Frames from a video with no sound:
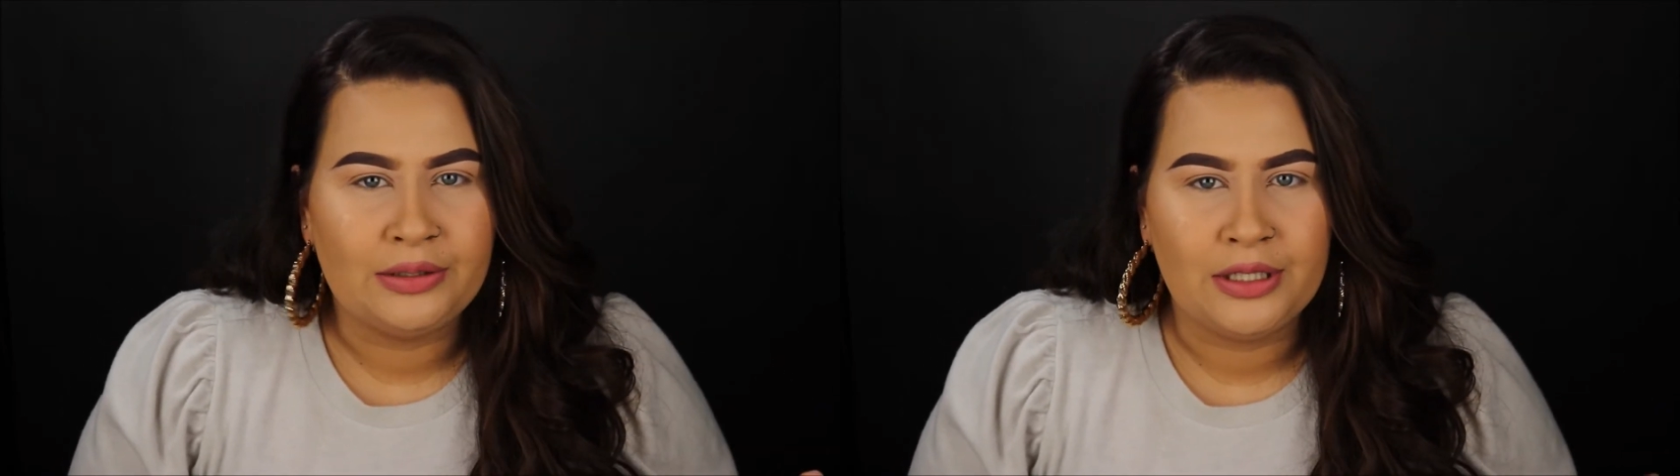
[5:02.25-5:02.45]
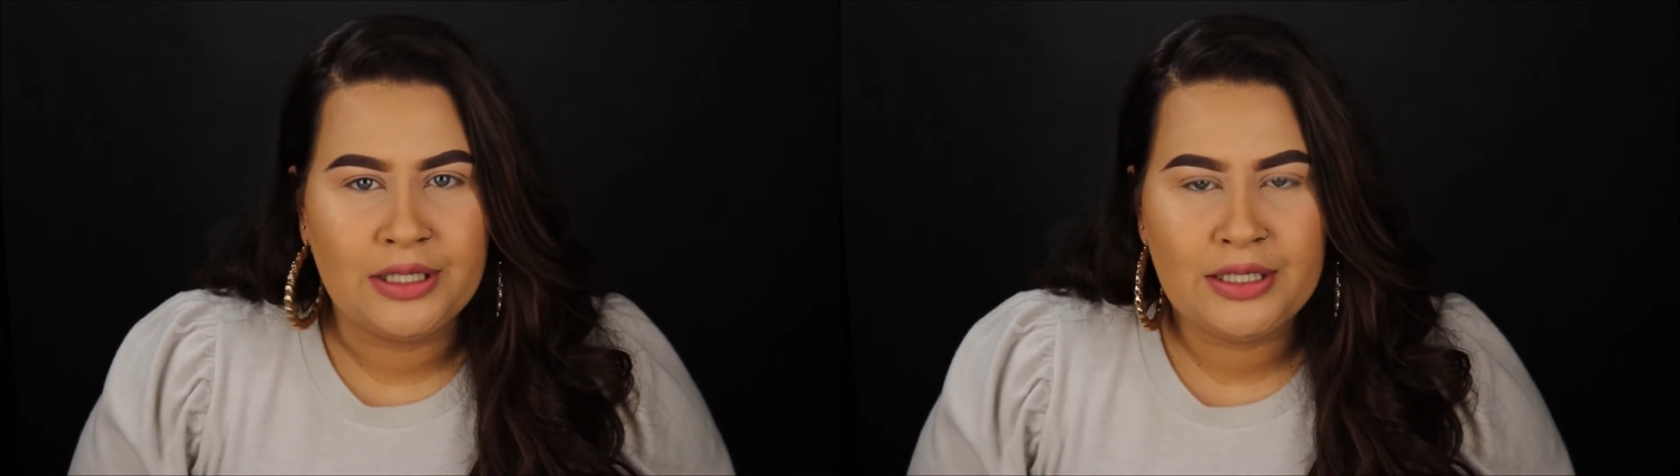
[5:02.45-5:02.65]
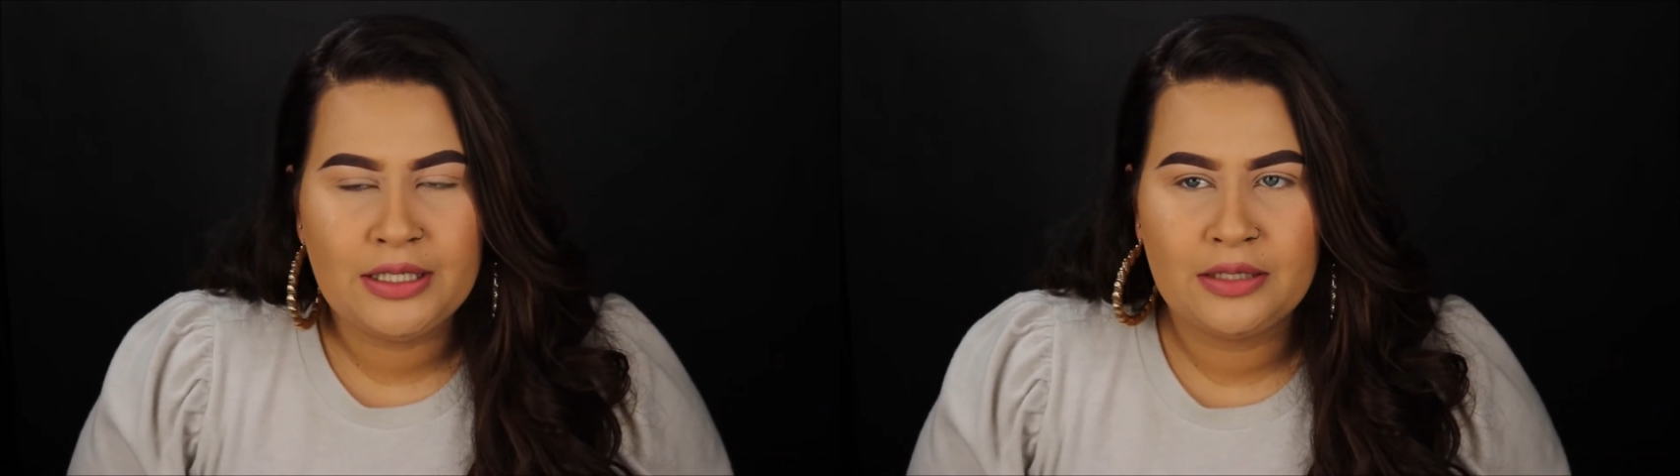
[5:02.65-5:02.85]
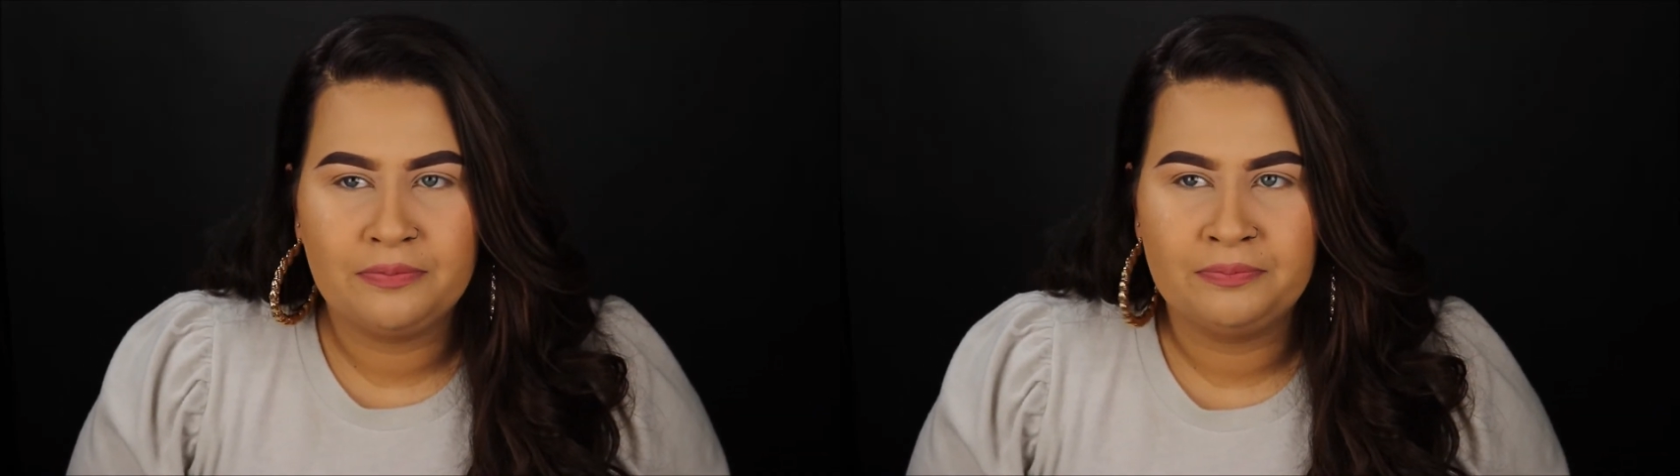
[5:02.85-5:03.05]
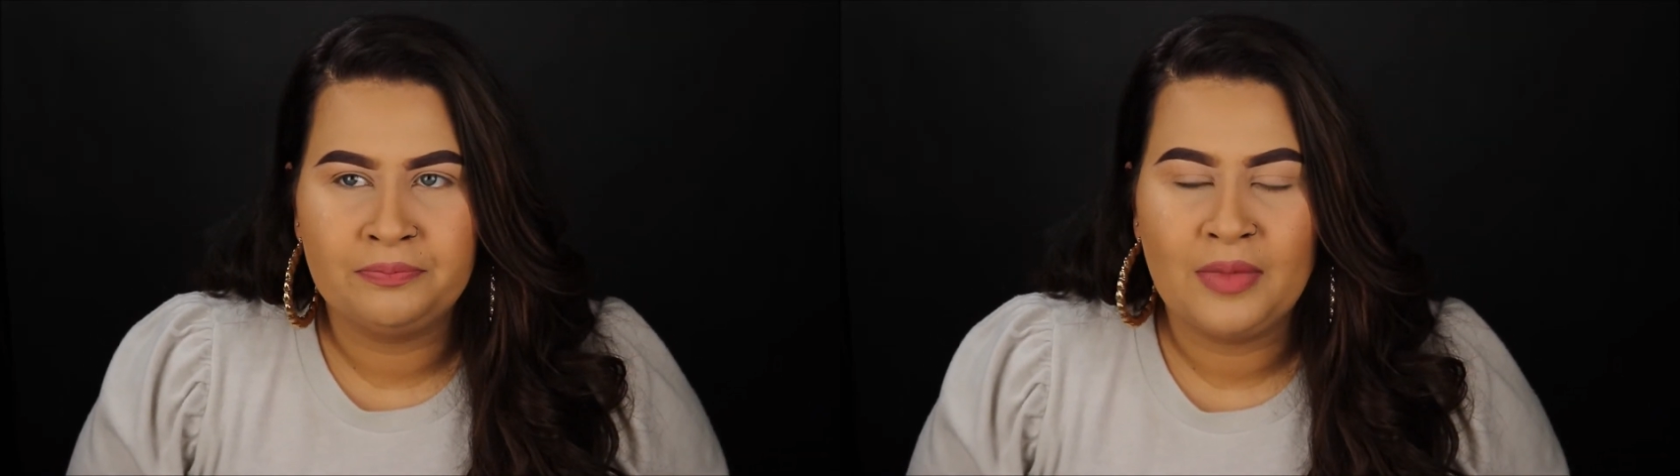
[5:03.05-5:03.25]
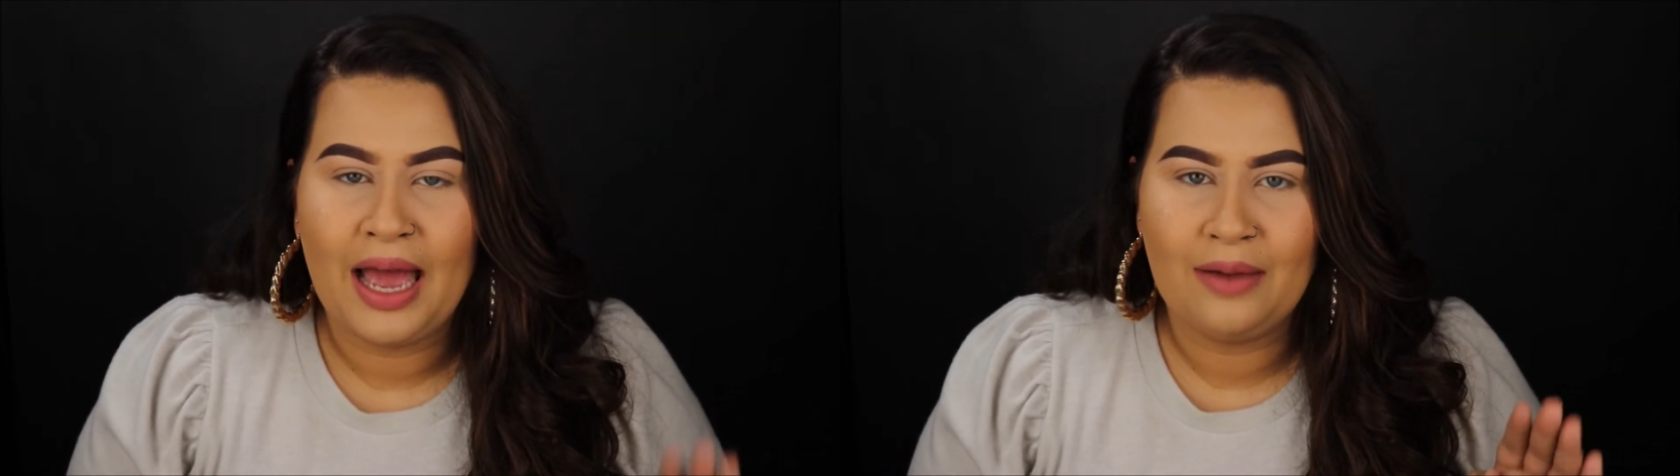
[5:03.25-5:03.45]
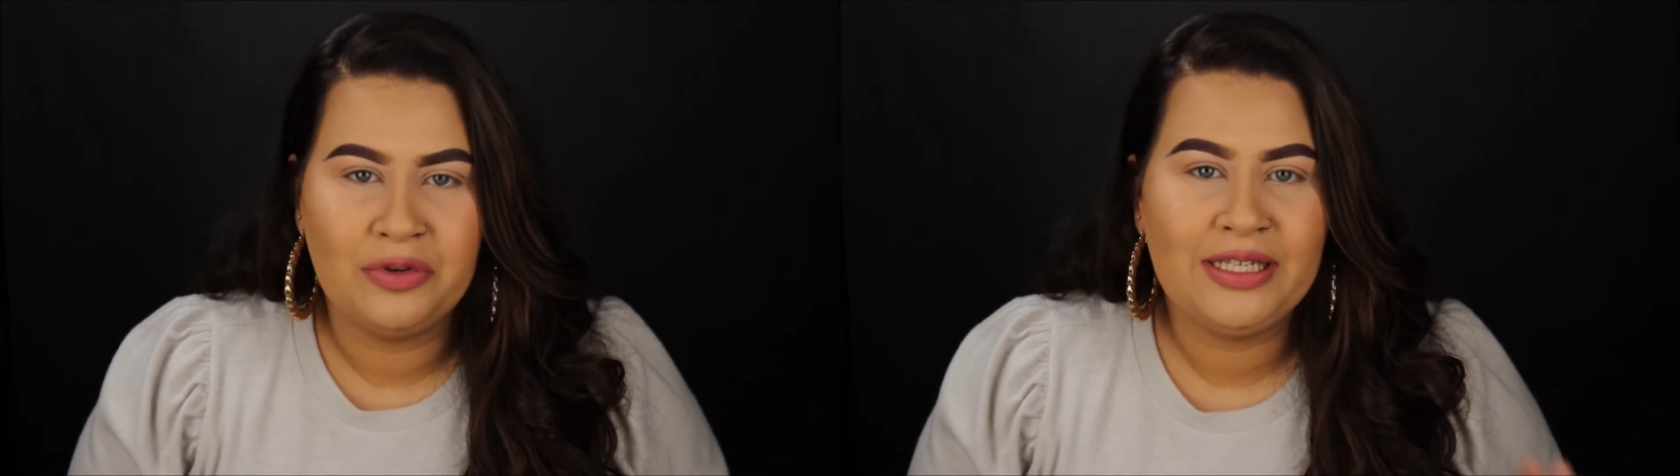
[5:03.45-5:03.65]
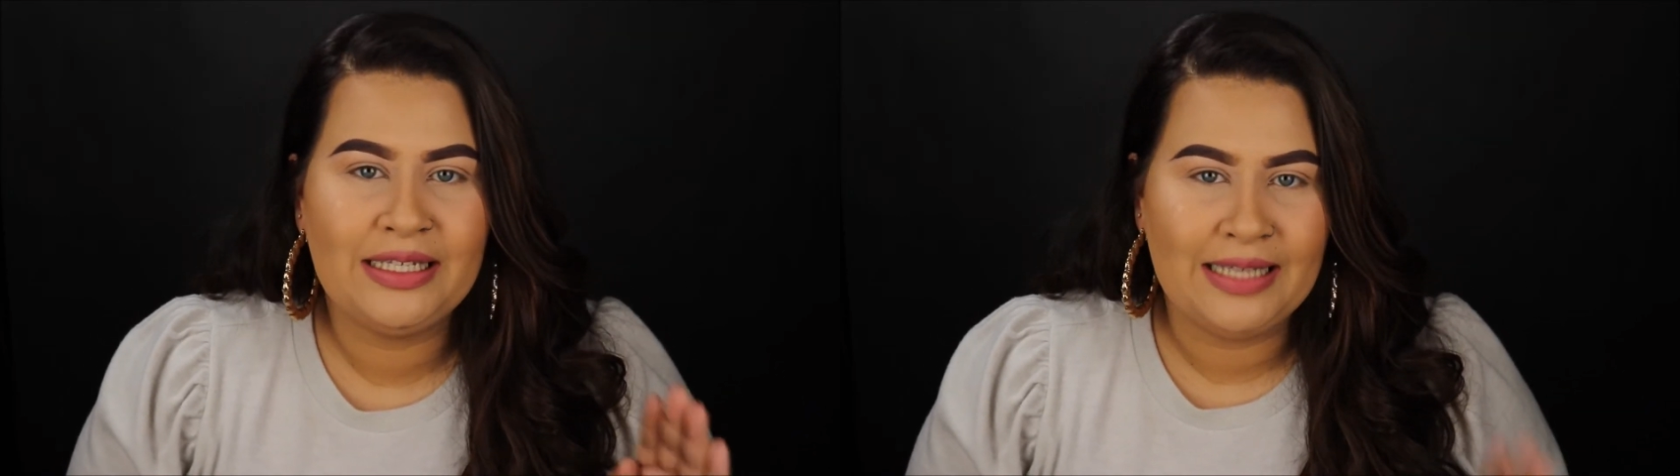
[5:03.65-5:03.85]
looks, I
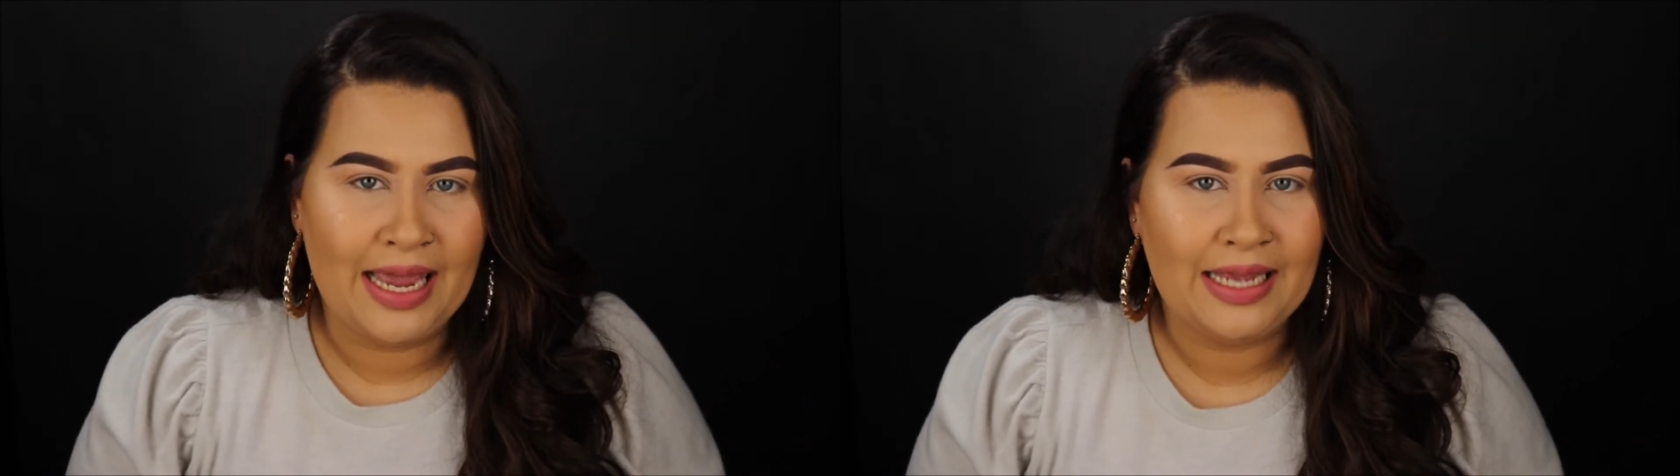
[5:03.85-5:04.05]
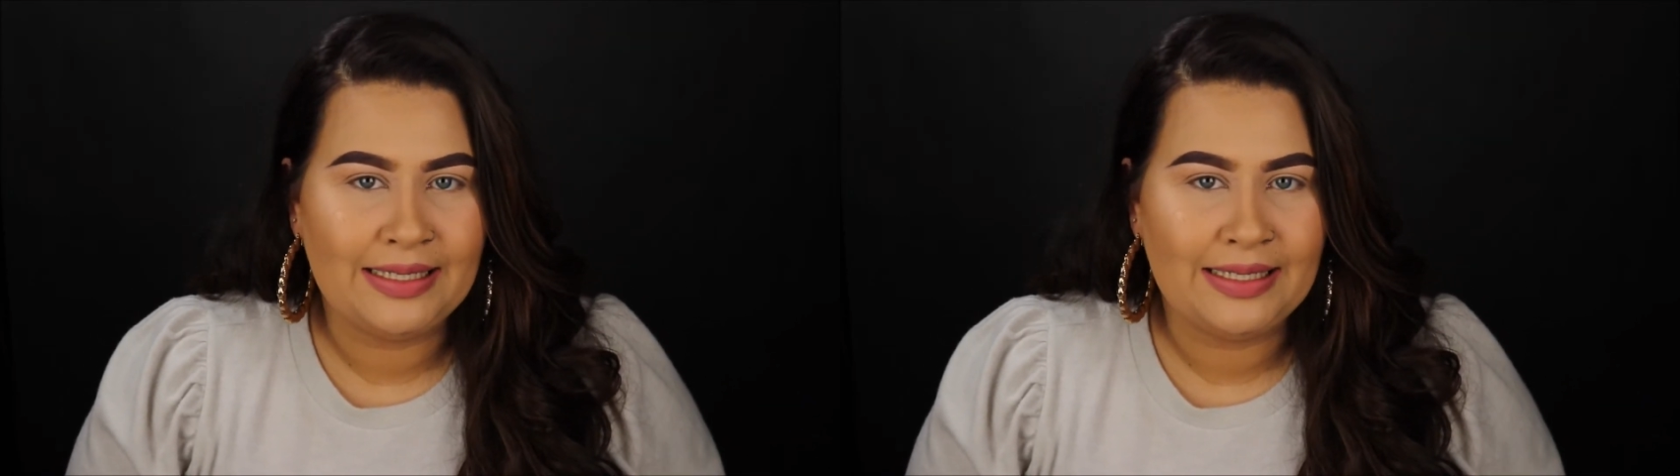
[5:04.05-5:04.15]
would say